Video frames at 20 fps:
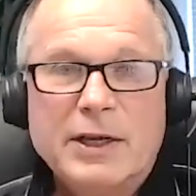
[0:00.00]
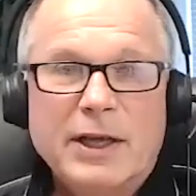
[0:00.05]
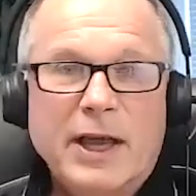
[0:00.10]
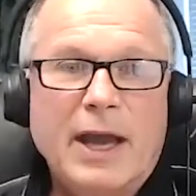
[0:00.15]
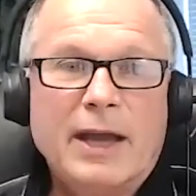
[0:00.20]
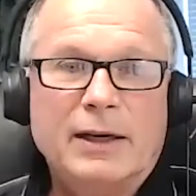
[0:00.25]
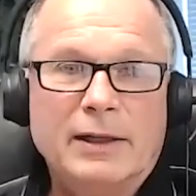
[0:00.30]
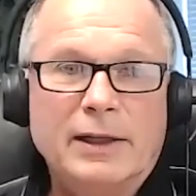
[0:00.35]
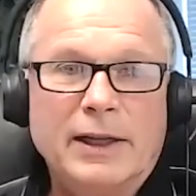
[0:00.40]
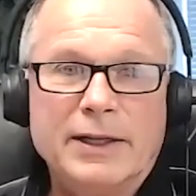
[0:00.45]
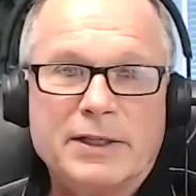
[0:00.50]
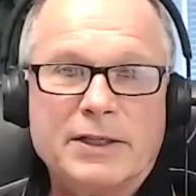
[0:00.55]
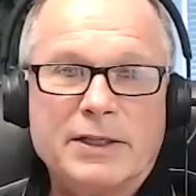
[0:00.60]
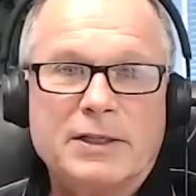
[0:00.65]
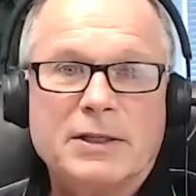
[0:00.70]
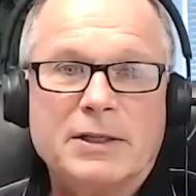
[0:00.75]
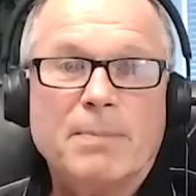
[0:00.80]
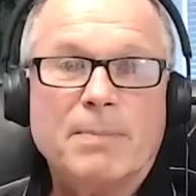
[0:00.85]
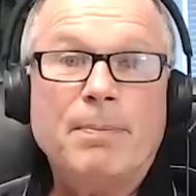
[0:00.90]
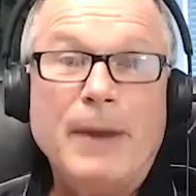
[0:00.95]
and
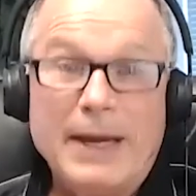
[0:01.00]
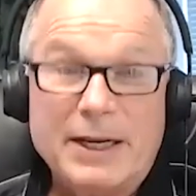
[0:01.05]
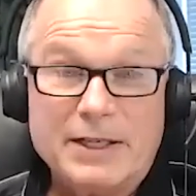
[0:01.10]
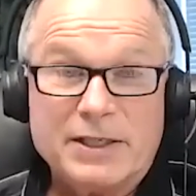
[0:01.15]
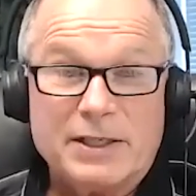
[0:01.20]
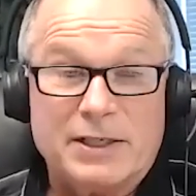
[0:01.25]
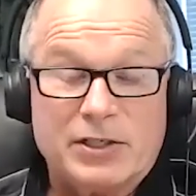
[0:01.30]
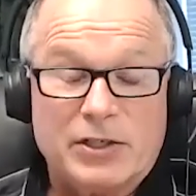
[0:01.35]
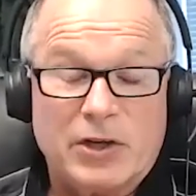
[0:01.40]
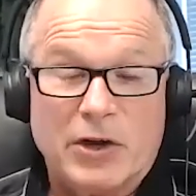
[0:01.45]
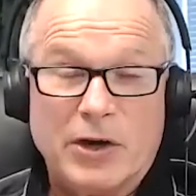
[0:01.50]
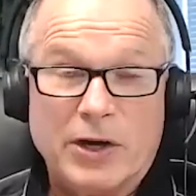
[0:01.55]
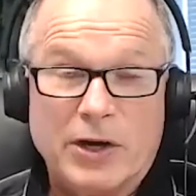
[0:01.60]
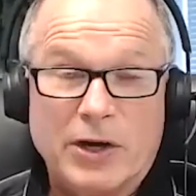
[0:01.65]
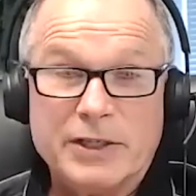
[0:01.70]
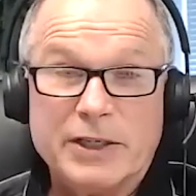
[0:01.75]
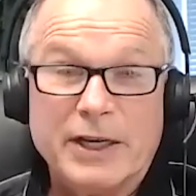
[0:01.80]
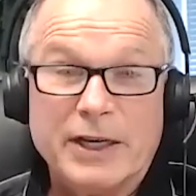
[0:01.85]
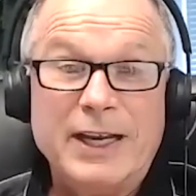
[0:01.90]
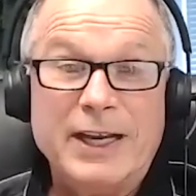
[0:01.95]
less
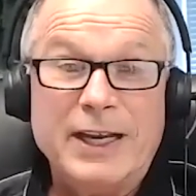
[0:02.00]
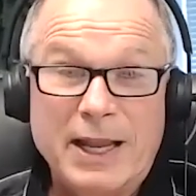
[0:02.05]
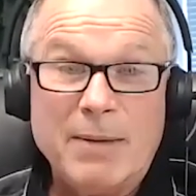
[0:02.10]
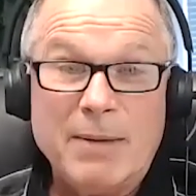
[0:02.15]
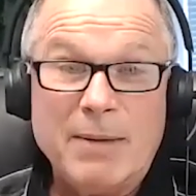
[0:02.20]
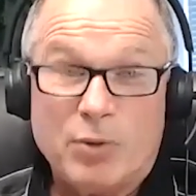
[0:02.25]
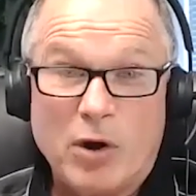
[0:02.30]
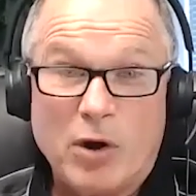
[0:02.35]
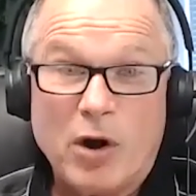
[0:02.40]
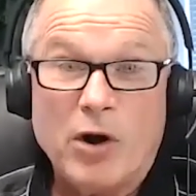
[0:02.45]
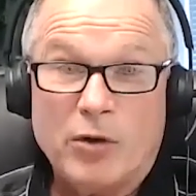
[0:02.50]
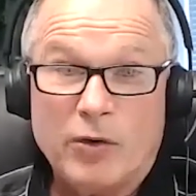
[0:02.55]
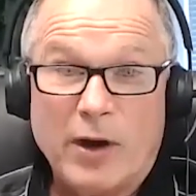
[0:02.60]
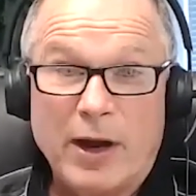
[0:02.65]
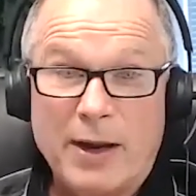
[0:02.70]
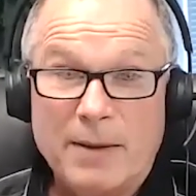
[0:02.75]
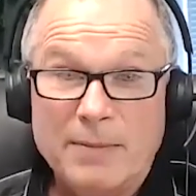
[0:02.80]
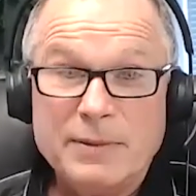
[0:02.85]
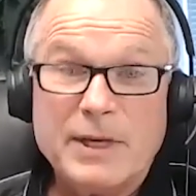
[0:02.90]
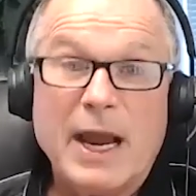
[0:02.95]
pesticides in their
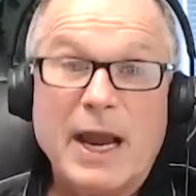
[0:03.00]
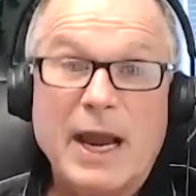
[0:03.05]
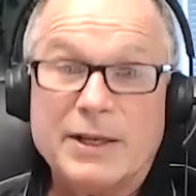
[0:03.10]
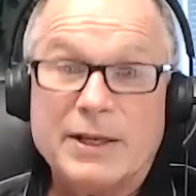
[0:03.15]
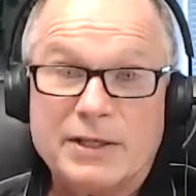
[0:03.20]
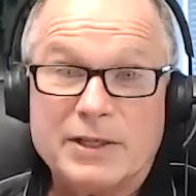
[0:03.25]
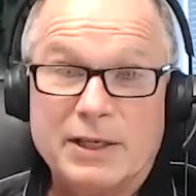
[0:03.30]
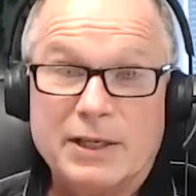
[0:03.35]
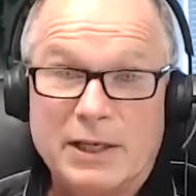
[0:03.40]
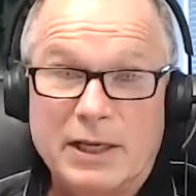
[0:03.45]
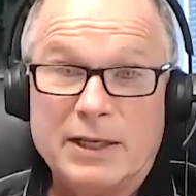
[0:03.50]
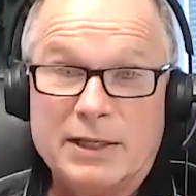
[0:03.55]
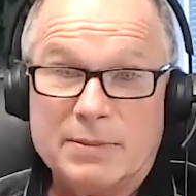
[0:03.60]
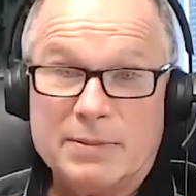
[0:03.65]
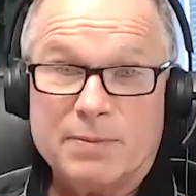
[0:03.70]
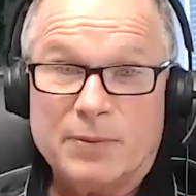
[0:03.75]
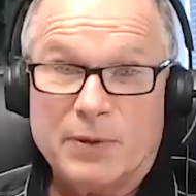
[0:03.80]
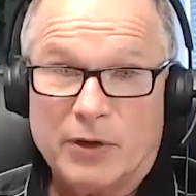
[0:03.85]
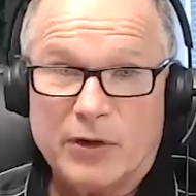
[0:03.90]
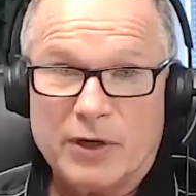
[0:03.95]
programs as the years
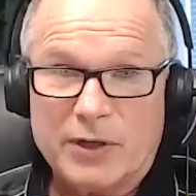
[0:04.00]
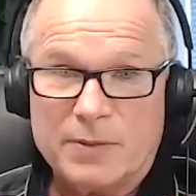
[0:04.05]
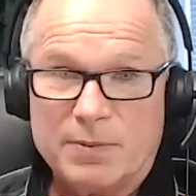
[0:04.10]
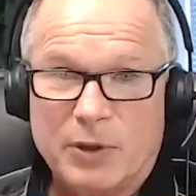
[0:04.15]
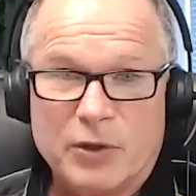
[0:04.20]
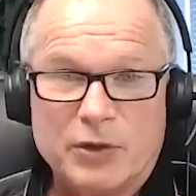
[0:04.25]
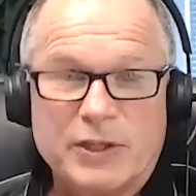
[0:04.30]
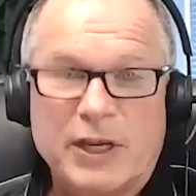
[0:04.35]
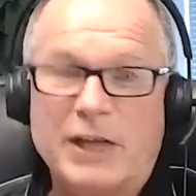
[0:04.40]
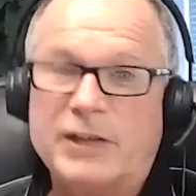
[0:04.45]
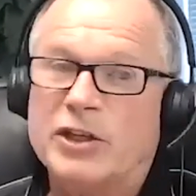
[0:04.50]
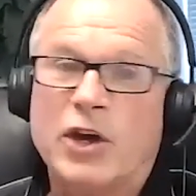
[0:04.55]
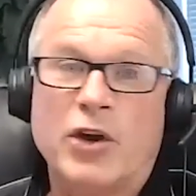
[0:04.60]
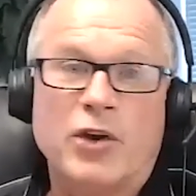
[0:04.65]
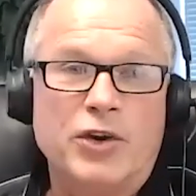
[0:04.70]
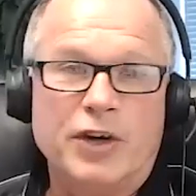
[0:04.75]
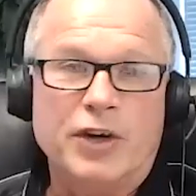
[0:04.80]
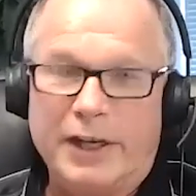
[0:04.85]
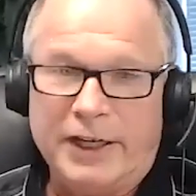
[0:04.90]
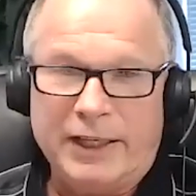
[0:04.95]
progress, because they
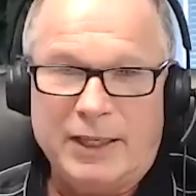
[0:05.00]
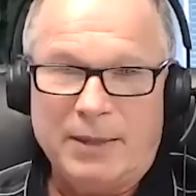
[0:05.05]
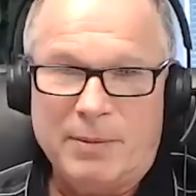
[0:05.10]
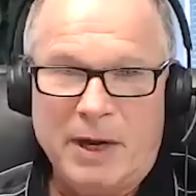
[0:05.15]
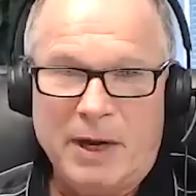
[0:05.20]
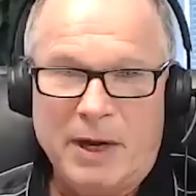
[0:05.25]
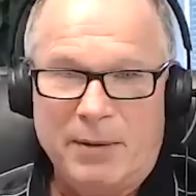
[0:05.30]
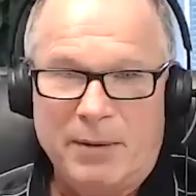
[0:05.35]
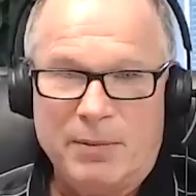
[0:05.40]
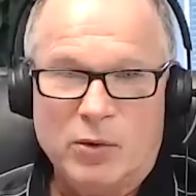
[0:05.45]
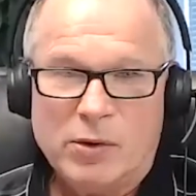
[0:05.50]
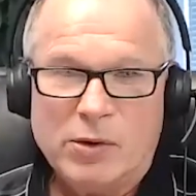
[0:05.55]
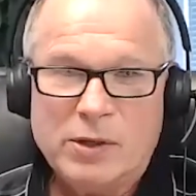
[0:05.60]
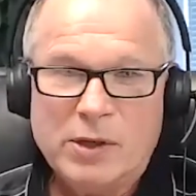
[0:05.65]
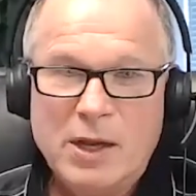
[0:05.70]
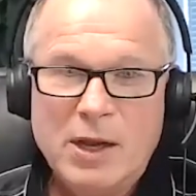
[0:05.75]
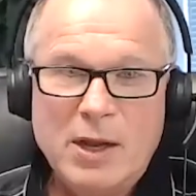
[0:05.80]
don't need them anymore,